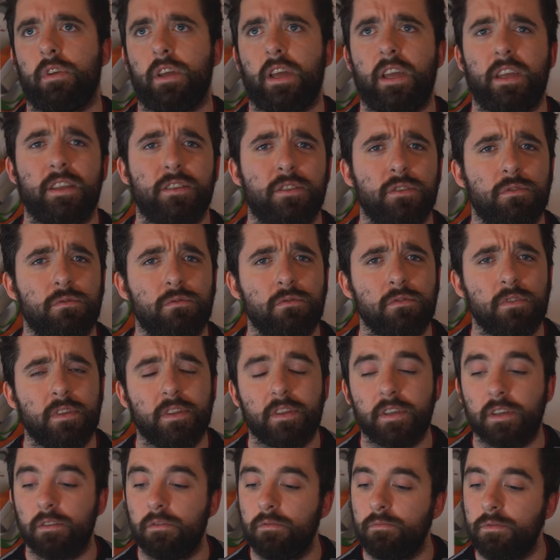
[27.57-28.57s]
ISO, I
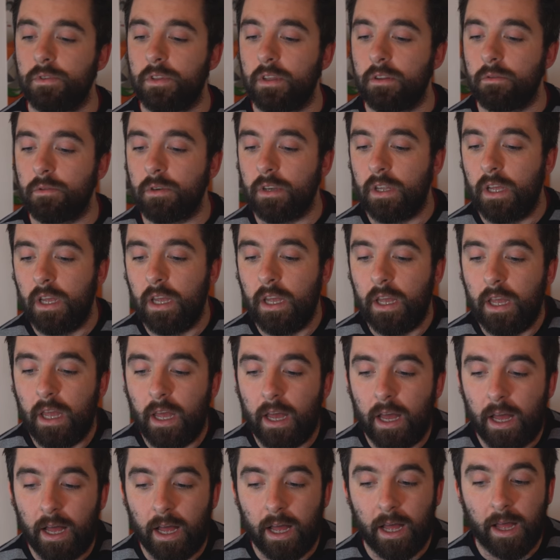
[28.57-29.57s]
think was the other,
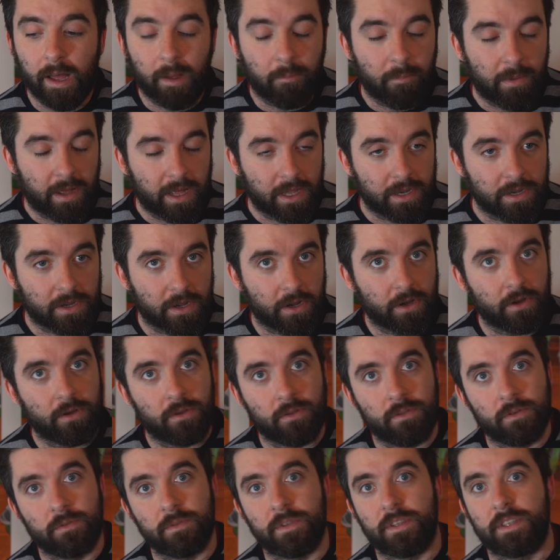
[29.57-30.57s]
um, and how
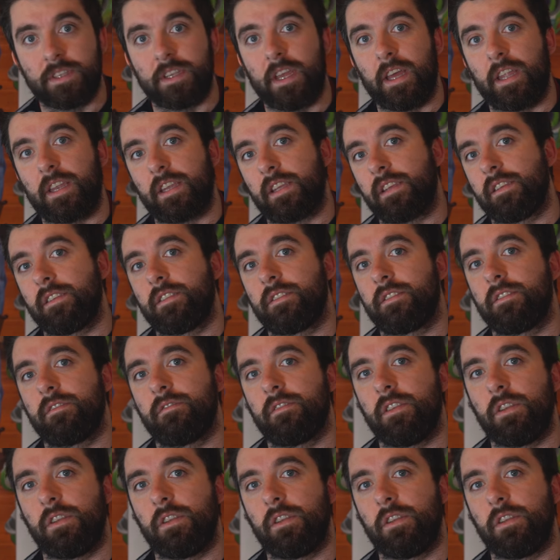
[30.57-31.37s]
those settings,